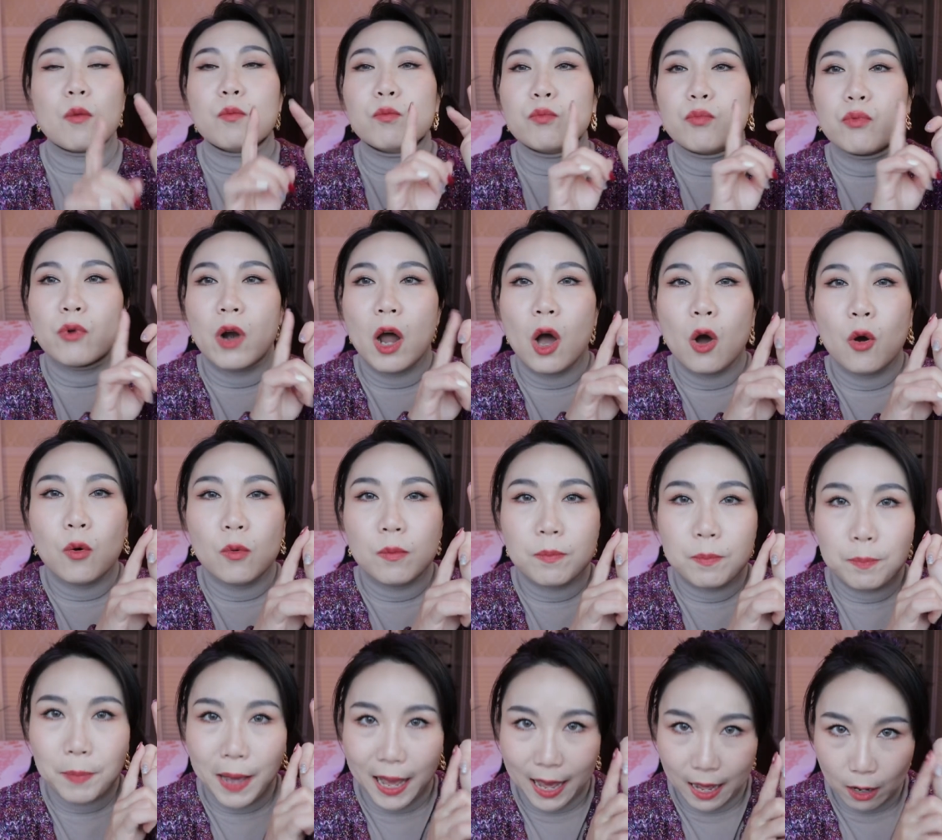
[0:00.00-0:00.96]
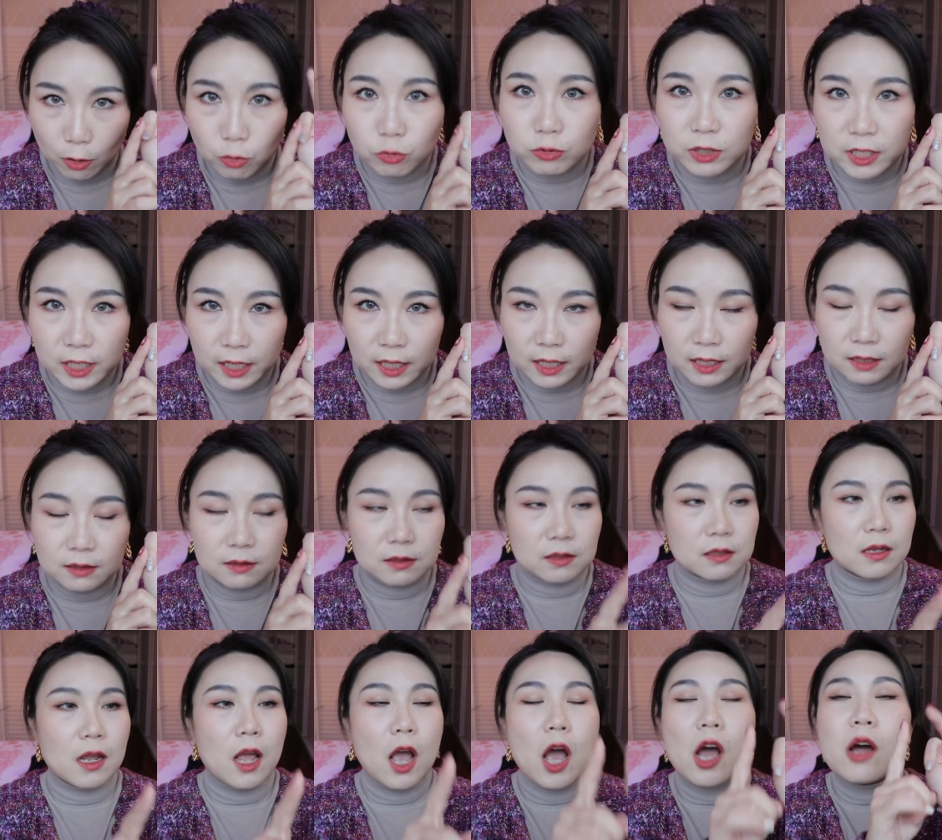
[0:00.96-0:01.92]
brow powder,
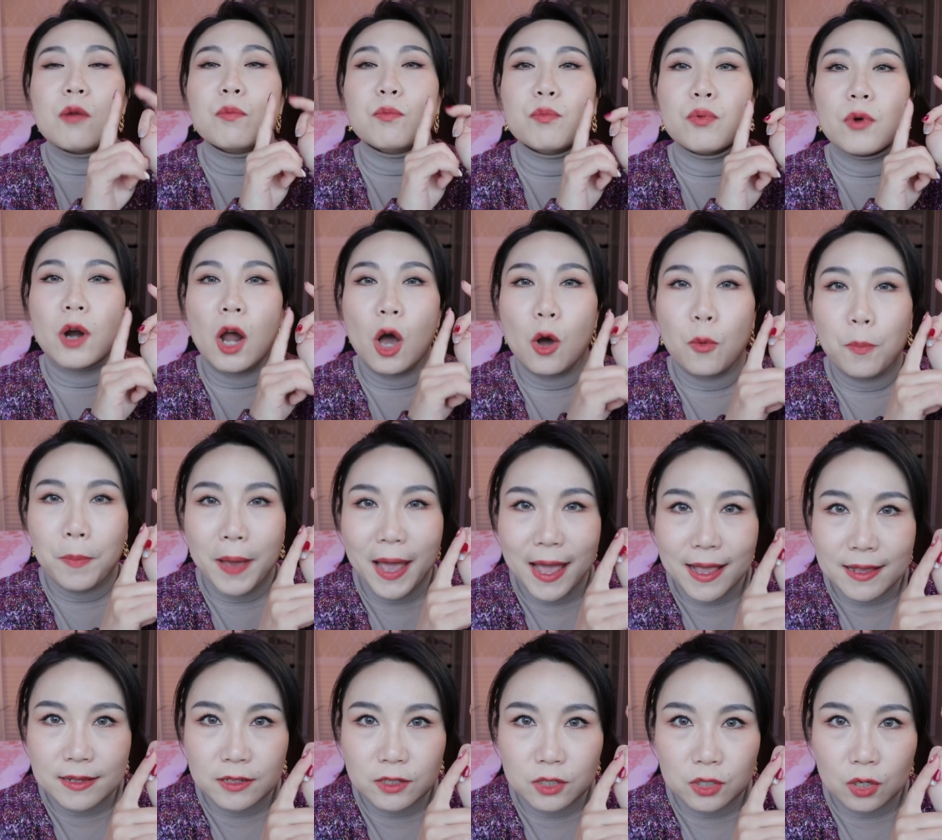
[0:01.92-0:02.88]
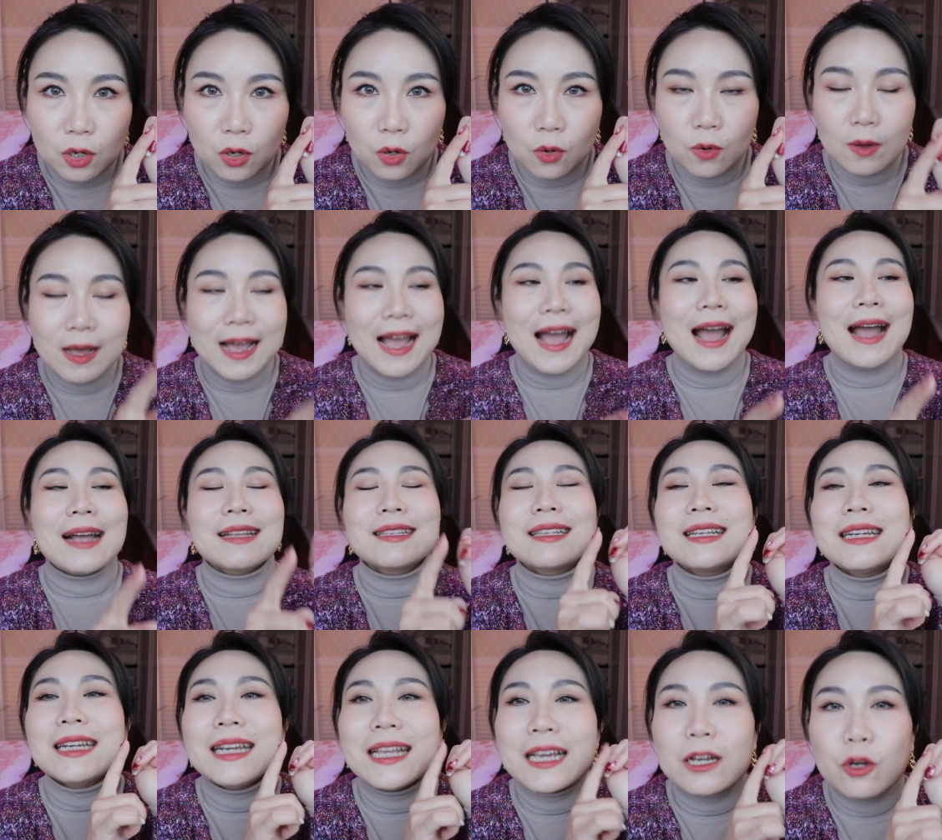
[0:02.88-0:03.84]
brow pencil,
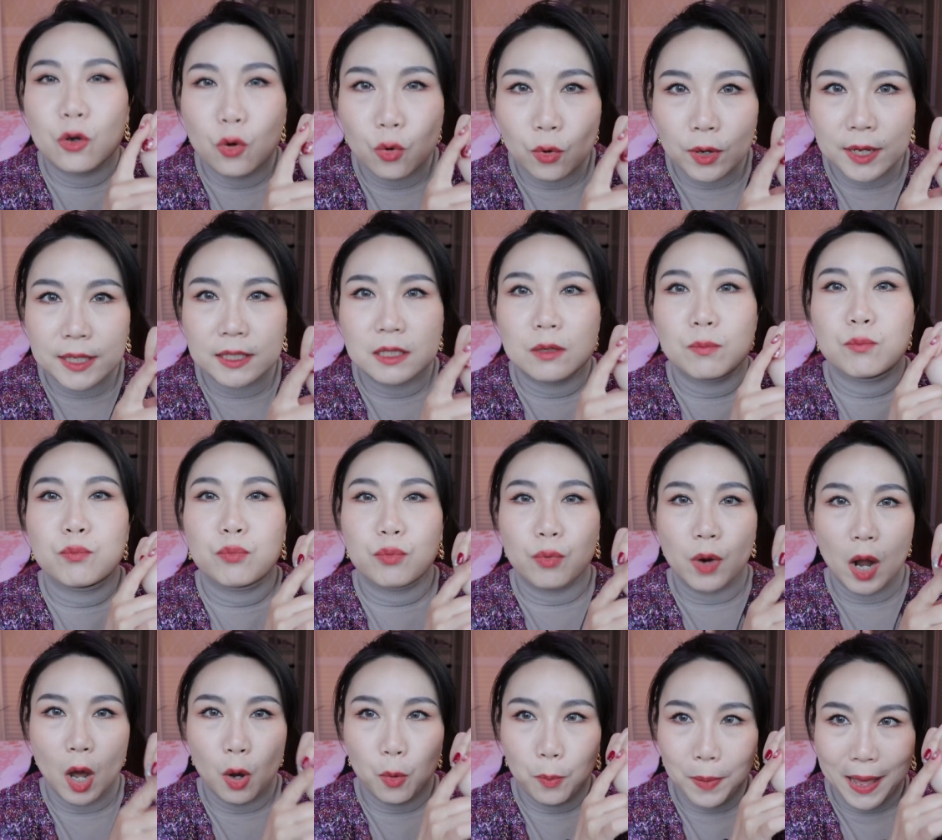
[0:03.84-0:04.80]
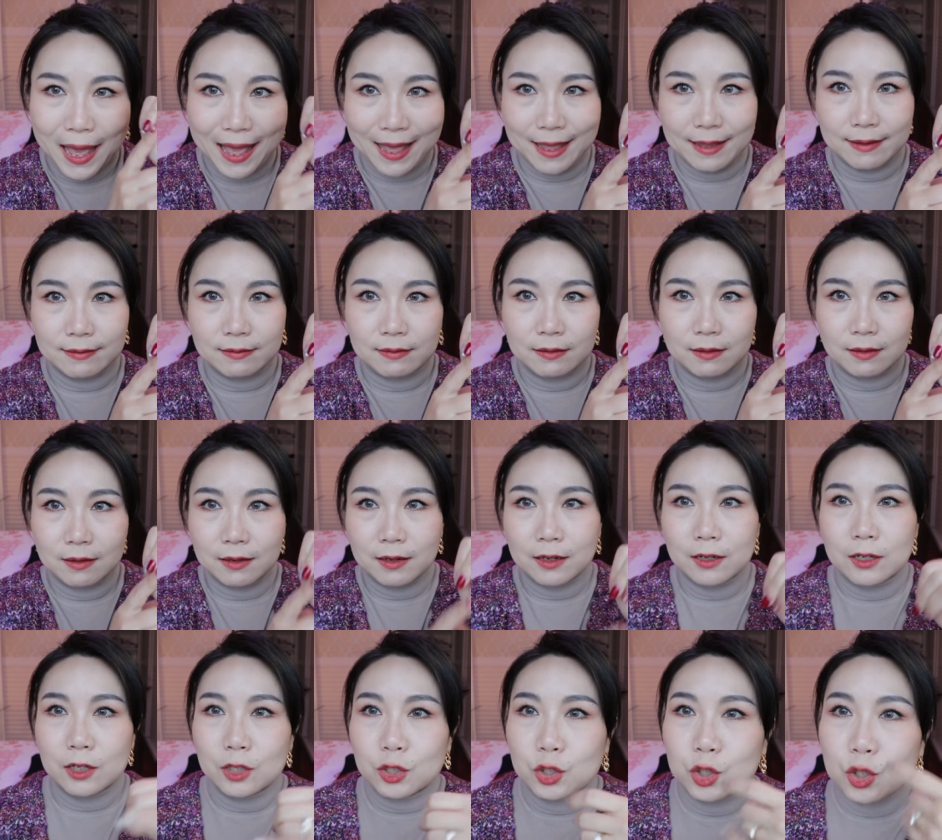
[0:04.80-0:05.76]
and liquid brow pen
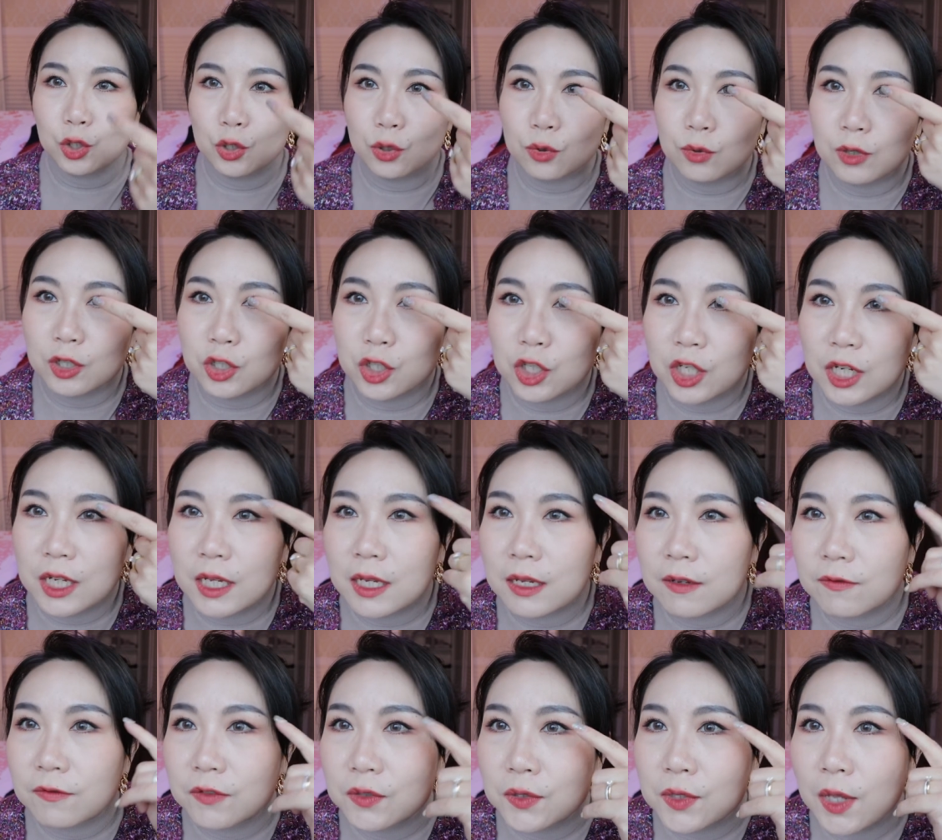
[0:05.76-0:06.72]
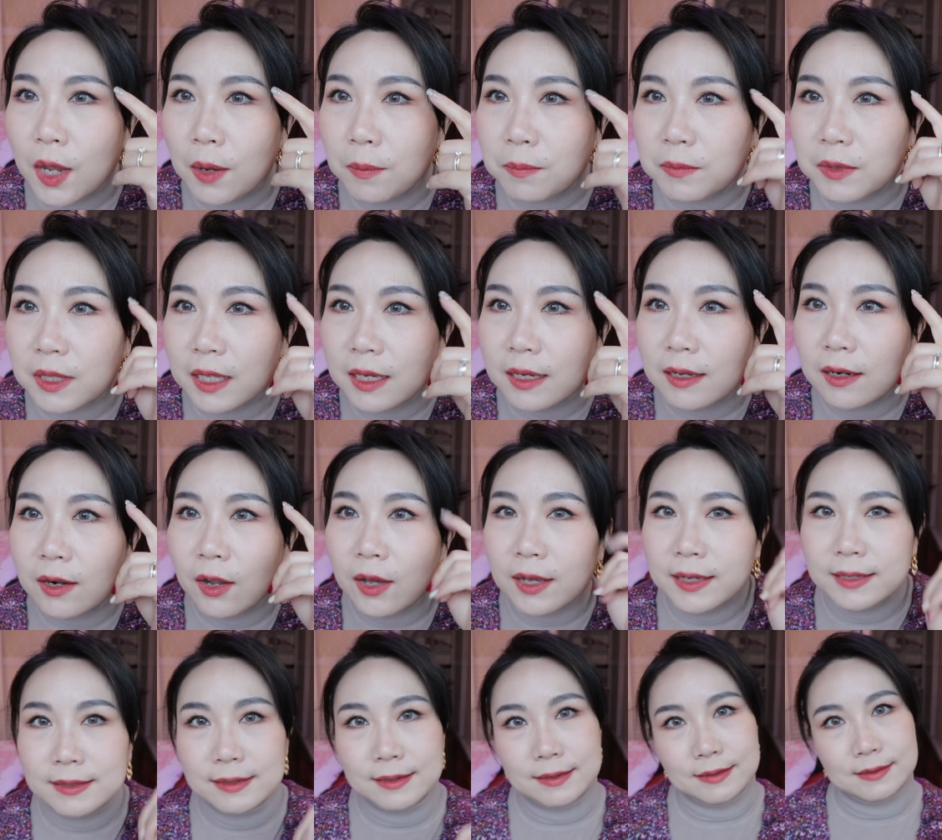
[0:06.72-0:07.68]
to achieve something
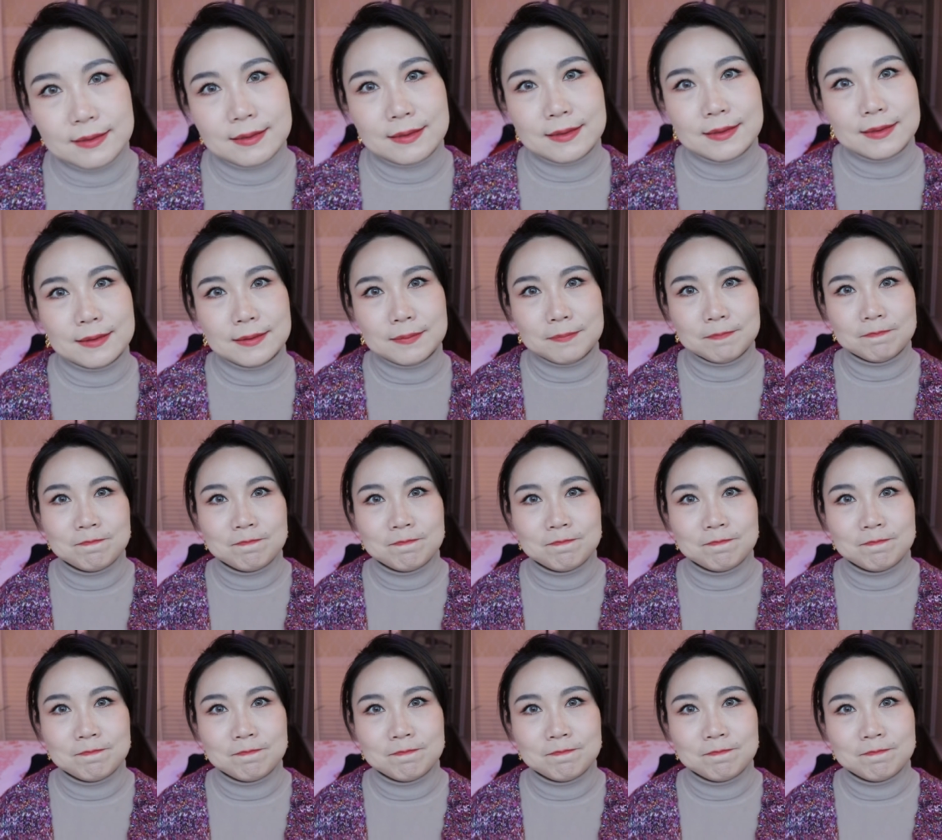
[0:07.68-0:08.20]
like this.